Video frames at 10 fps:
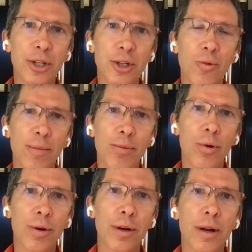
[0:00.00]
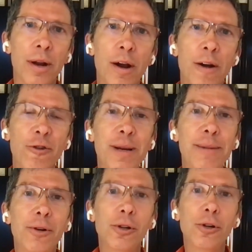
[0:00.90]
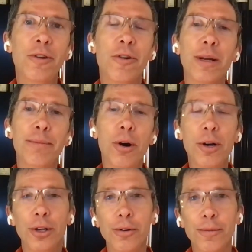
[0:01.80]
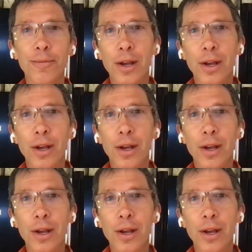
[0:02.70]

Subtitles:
much more important for people who've already bought you,